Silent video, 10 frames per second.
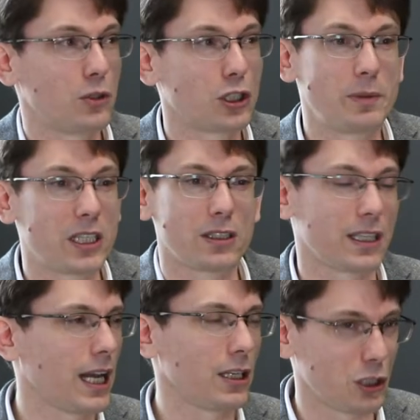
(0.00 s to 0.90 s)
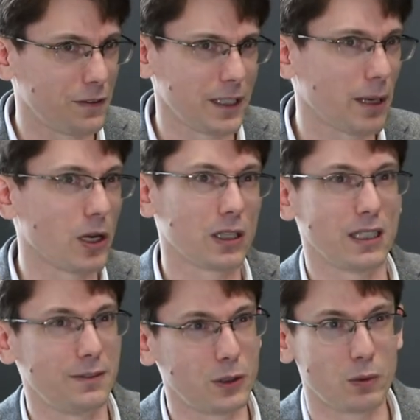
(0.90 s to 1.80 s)
Just because, again, just think about
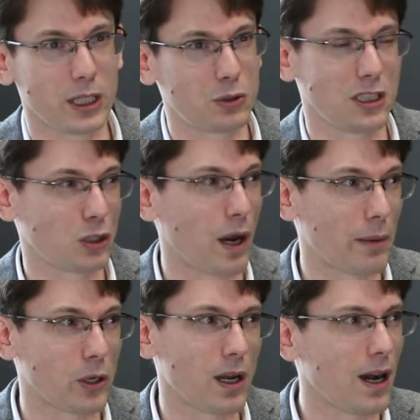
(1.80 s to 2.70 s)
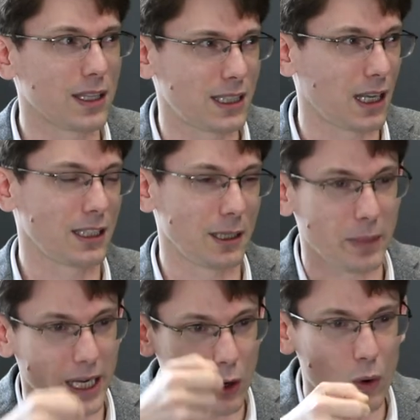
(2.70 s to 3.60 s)
if you were to describe a car starting
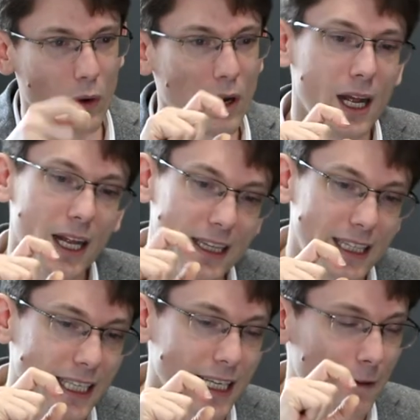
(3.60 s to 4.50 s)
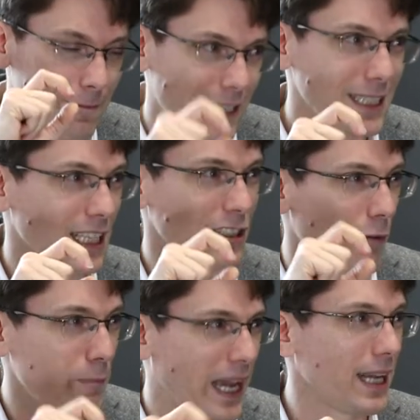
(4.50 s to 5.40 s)
by all the thickness
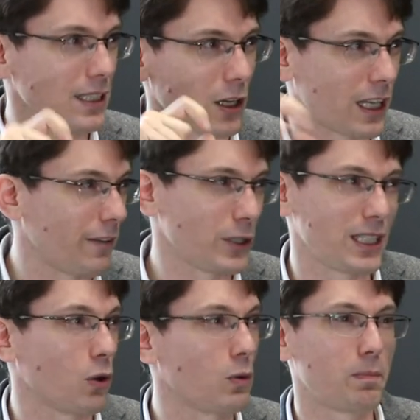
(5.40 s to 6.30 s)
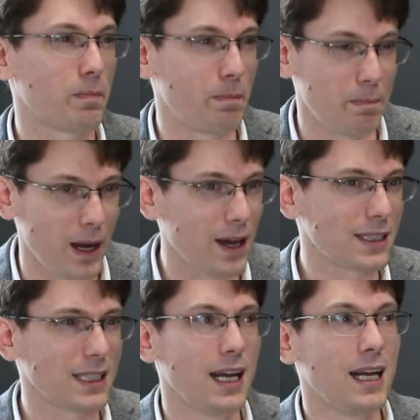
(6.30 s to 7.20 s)
of paint on every single
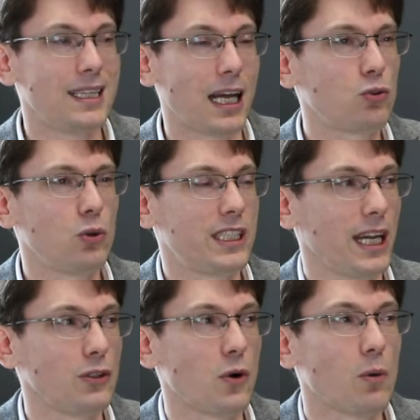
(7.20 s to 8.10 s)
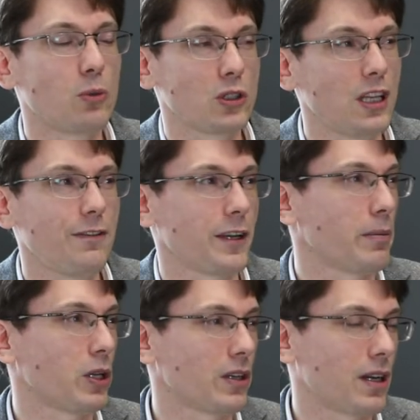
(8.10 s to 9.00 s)
part, that would tell you almost nothing
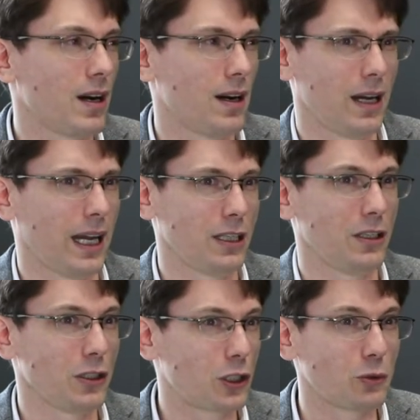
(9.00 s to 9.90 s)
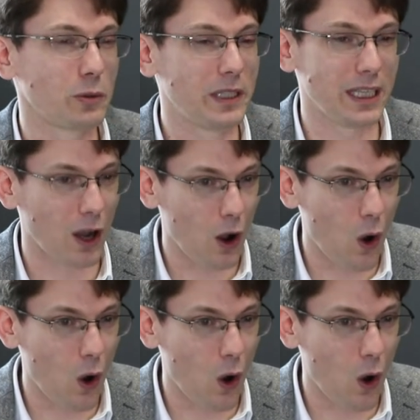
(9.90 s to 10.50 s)
about the car, and you would be